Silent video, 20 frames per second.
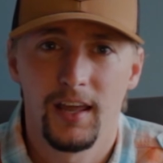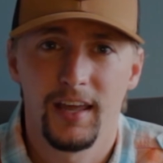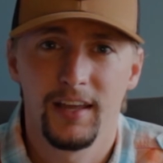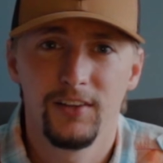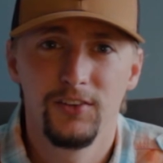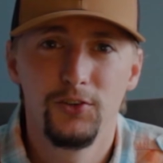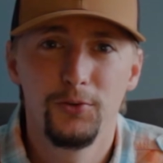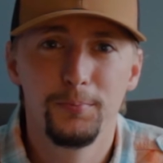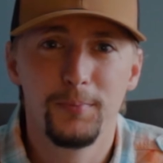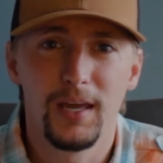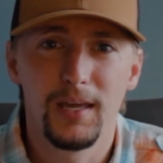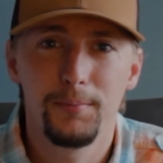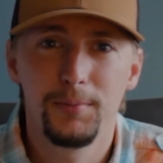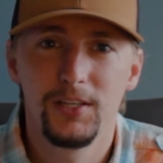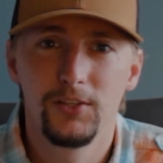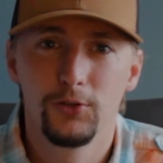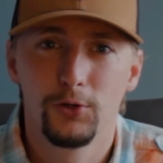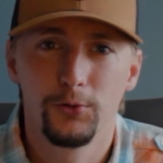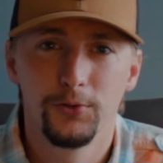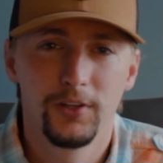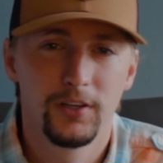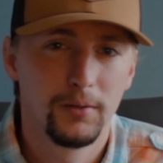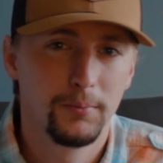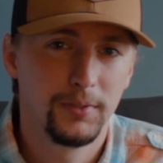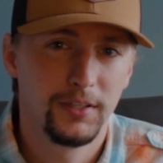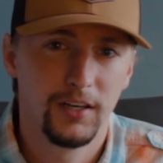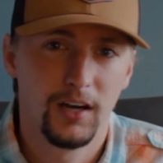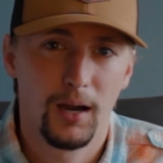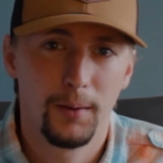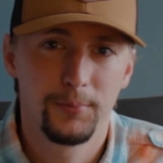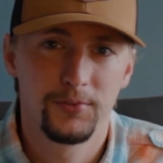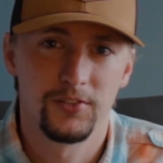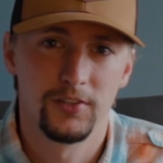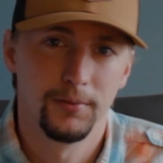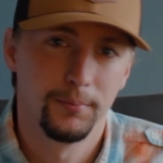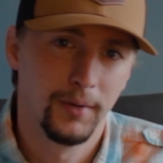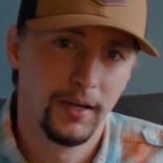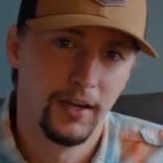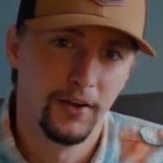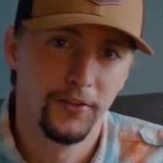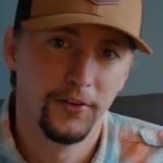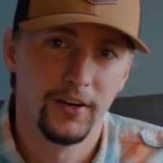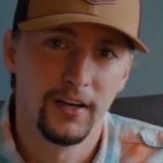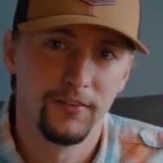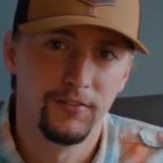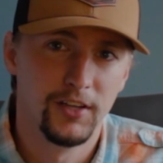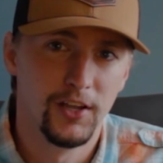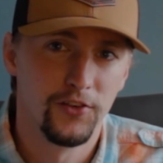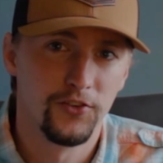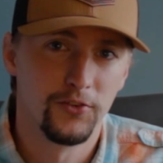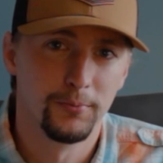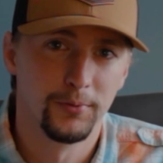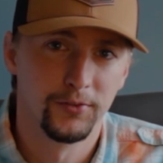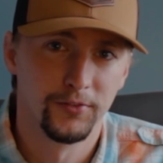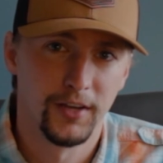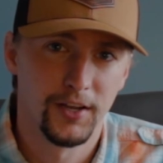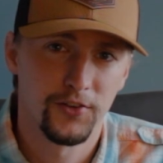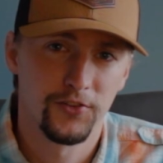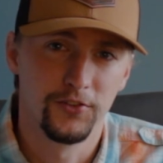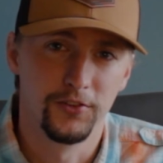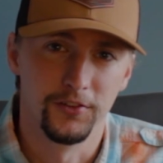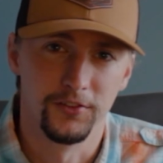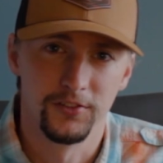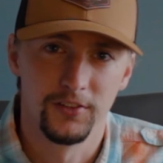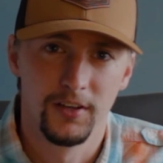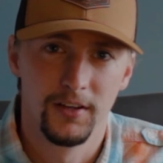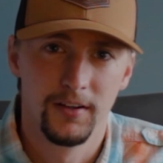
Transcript: And you may be told the complete opposite by other aviation professionals.